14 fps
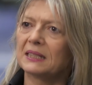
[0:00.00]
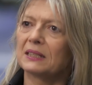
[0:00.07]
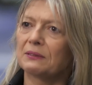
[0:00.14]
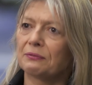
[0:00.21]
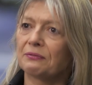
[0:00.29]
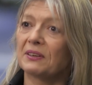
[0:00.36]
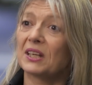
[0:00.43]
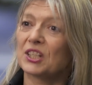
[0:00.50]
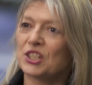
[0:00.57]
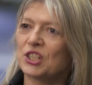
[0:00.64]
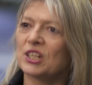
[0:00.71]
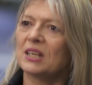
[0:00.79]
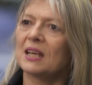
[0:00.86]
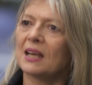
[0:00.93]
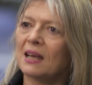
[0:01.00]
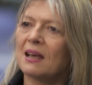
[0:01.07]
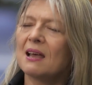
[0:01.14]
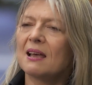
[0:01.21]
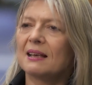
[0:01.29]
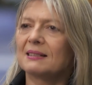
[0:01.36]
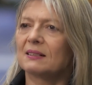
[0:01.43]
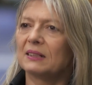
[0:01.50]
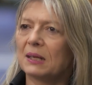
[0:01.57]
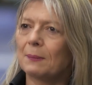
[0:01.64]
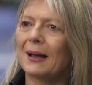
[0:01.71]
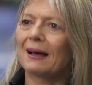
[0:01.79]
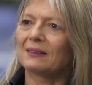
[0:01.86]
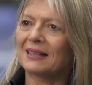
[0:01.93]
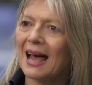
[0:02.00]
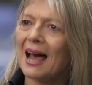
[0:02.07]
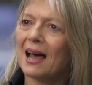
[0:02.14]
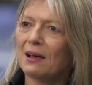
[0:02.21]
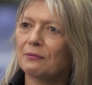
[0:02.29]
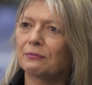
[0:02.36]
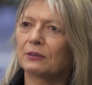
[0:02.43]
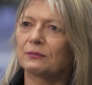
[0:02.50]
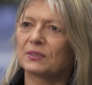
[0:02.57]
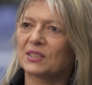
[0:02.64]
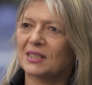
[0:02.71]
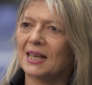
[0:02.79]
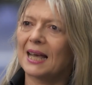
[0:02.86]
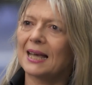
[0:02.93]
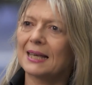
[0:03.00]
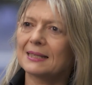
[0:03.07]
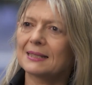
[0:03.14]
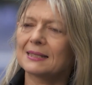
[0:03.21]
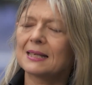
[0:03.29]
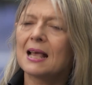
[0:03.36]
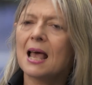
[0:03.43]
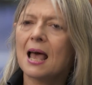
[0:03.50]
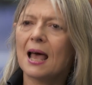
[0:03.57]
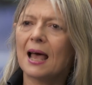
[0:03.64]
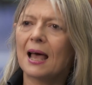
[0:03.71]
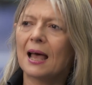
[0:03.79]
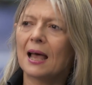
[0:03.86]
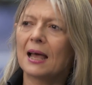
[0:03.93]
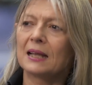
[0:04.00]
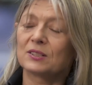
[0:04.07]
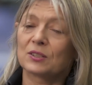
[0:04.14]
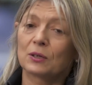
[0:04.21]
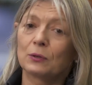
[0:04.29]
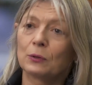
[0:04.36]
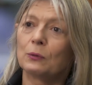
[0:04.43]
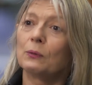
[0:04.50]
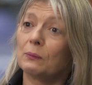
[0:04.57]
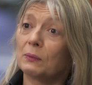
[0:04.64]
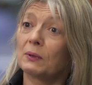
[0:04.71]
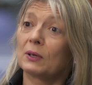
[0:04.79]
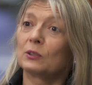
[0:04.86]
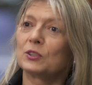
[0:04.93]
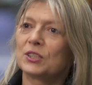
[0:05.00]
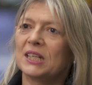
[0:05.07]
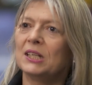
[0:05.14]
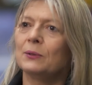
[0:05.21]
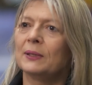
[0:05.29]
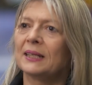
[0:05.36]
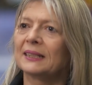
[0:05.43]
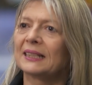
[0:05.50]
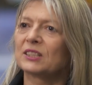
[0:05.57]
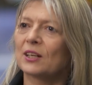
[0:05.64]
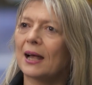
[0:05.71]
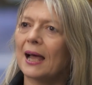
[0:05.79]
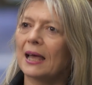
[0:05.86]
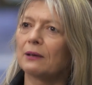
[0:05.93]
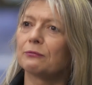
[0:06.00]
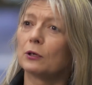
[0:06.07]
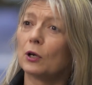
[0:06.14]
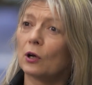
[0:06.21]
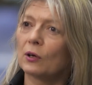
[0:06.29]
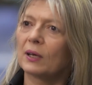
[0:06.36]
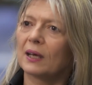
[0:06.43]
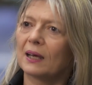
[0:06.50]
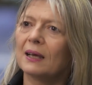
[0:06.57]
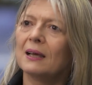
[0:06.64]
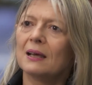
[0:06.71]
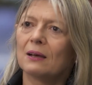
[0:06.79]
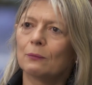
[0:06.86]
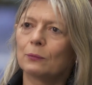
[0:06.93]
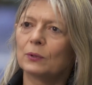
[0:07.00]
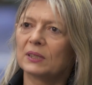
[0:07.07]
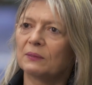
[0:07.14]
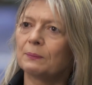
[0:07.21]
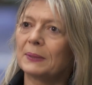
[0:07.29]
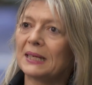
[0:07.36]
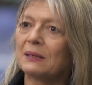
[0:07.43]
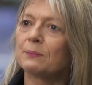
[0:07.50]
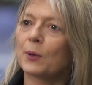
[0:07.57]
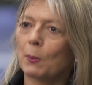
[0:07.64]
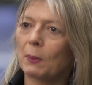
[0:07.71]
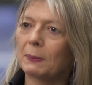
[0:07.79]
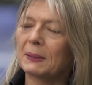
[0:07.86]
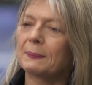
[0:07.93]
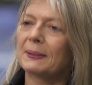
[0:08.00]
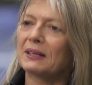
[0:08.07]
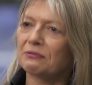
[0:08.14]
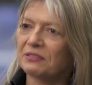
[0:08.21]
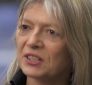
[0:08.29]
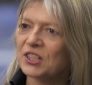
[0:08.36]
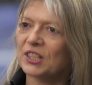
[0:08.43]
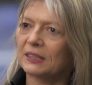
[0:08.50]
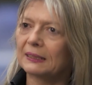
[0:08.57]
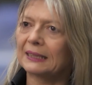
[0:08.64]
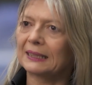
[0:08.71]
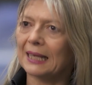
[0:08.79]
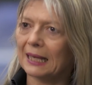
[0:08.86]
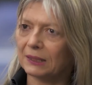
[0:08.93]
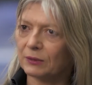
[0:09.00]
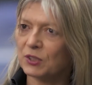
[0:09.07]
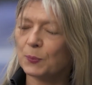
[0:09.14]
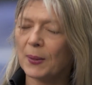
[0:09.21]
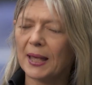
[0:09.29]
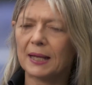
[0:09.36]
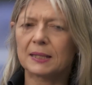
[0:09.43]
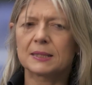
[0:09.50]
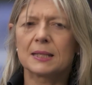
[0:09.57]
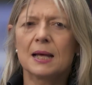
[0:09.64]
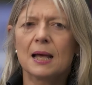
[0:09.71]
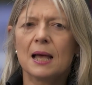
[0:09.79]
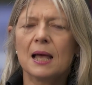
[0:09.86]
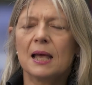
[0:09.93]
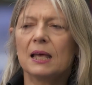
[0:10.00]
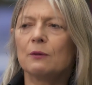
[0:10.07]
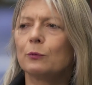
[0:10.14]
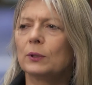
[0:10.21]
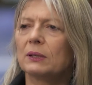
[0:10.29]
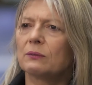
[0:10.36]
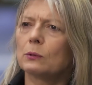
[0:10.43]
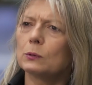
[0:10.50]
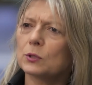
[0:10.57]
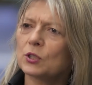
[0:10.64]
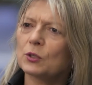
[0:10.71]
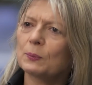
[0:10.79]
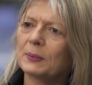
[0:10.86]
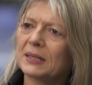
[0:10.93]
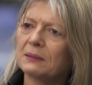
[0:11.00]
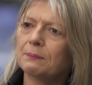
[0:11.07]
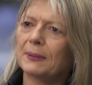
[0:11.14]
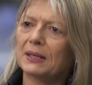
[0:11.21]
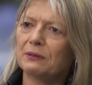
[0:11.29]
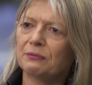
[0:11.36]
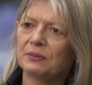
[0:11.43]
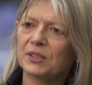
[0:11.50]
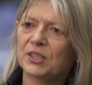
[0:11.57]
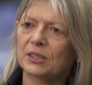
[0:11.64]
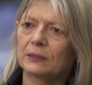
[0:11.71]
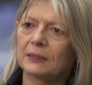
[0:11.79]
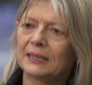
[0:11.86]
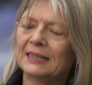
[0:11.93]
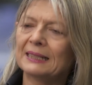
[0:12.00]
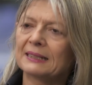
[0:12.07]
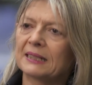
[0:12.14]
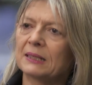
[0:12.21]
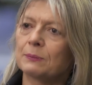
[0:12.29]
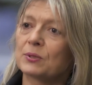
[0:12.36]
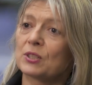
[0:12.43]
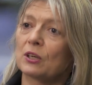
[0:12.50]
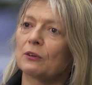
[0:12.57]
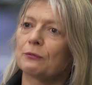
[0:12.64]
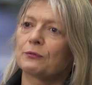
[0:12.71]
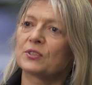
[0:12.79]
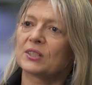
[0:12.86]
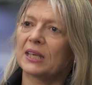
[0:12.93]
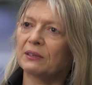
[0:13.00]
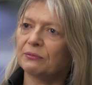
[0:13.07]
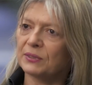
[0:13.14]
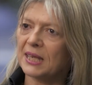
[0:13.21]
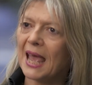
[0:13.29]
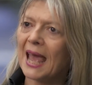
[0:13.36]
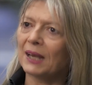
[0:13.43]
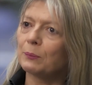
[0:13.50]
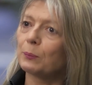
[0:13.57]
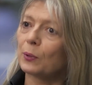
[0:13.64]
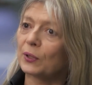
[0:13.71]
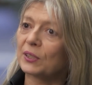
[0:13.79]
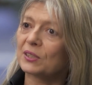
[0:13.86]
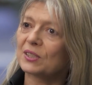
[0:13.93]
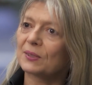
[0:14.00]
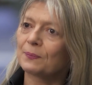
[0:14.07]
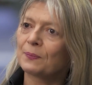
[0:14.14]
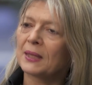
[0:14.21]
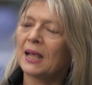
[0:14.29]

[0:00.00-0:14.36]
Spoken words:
In the first year, it's only about half of the size. And so continuing the trial for longer would have been probably beneficial in that respect. It would have also been beneficial in terms of safety endpoint.